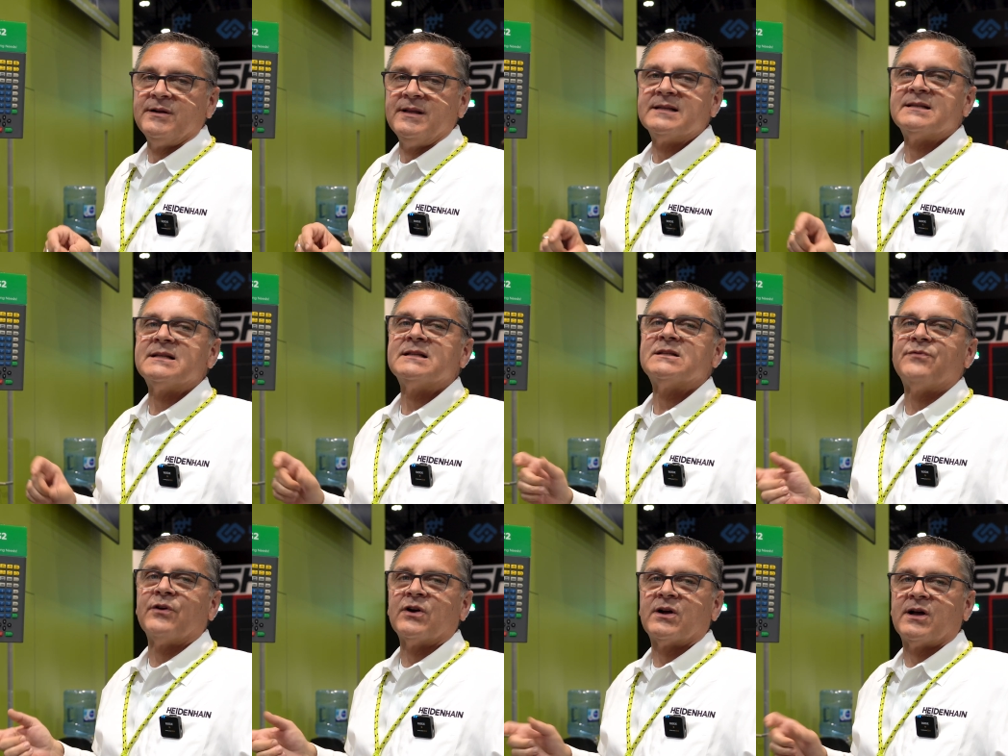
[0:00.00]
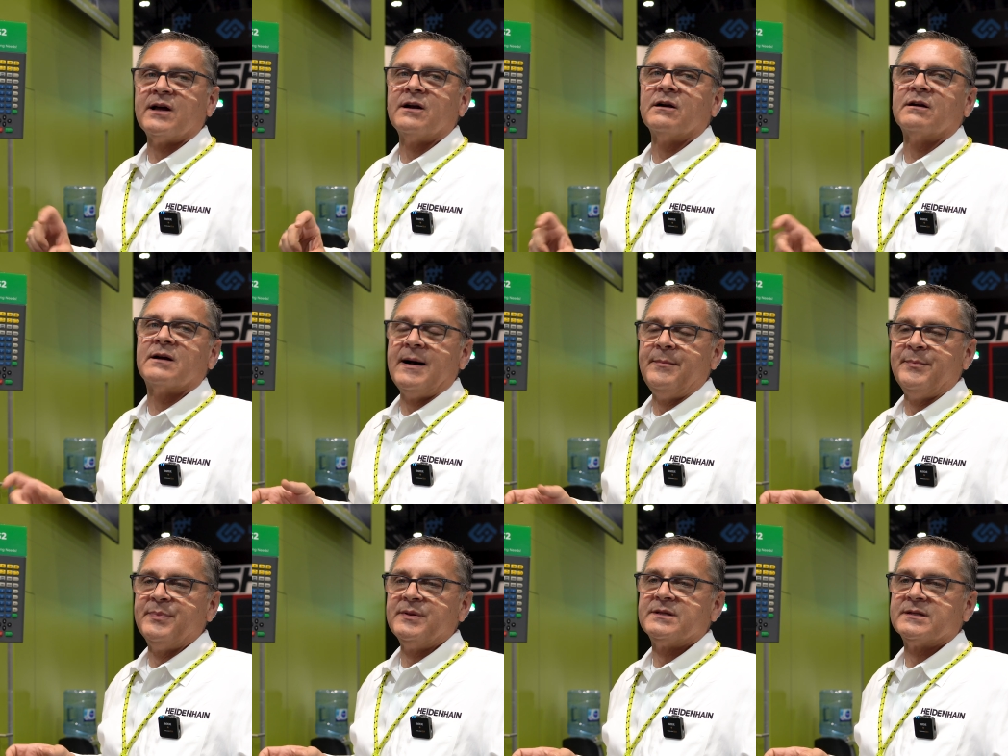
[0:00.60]
This is for cutter
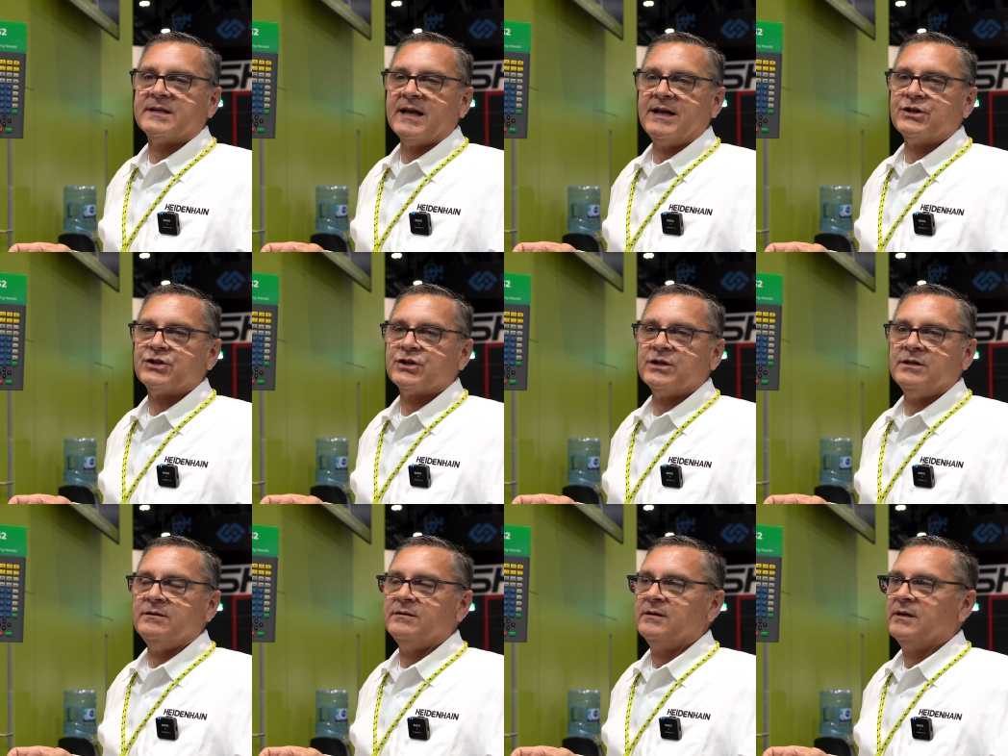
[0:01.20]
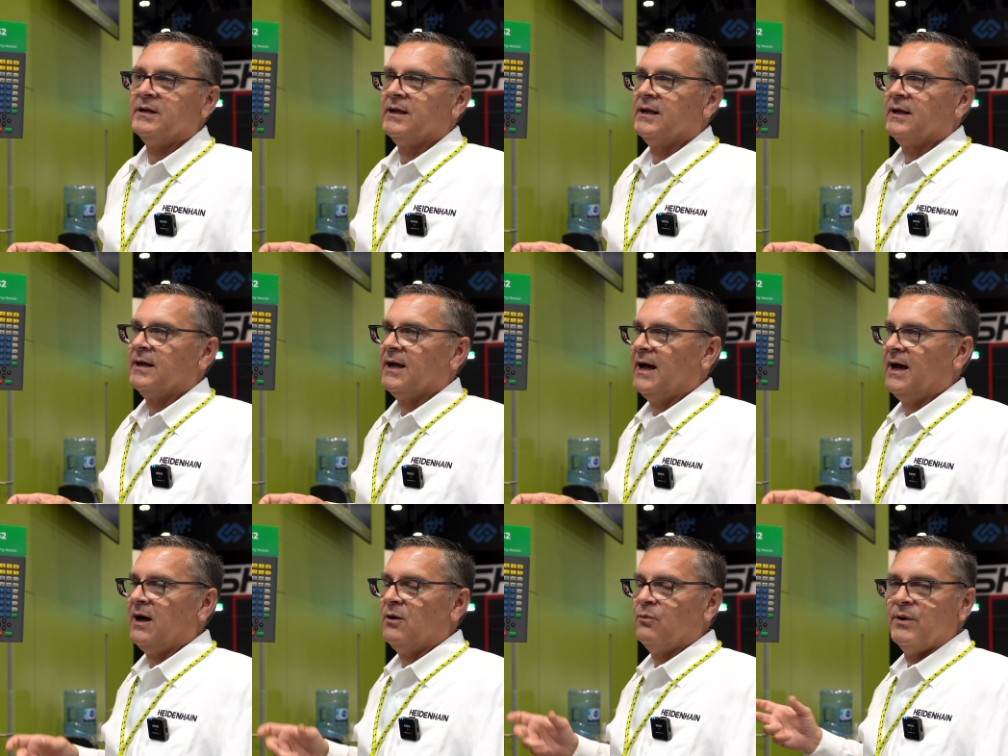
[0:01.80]
compensation
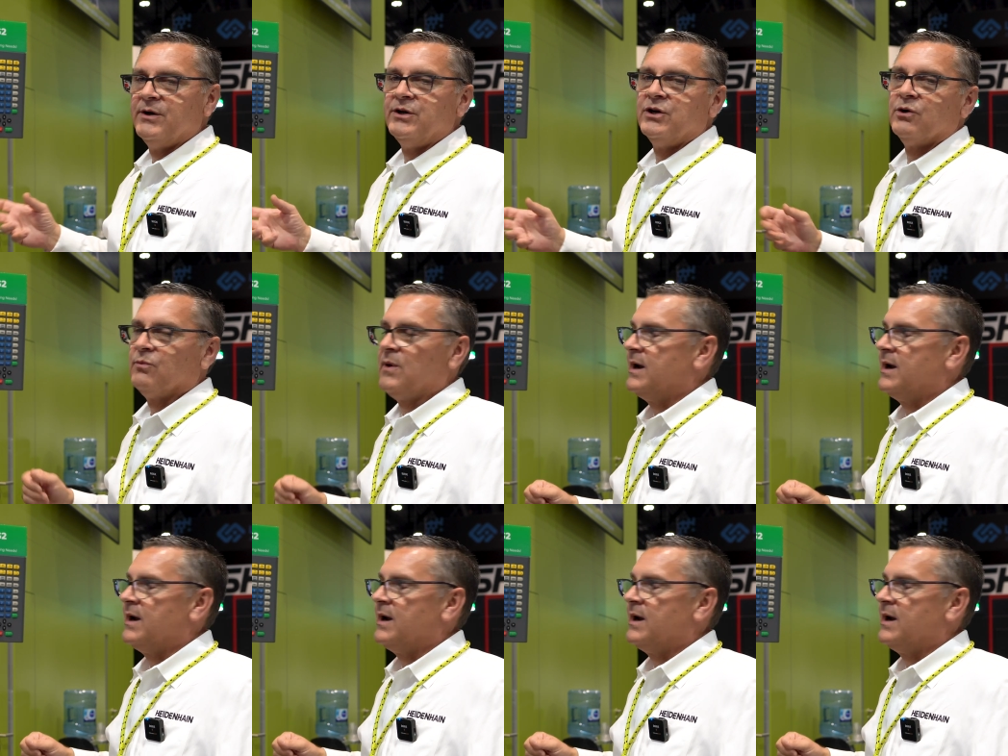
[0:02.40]
uh, when you're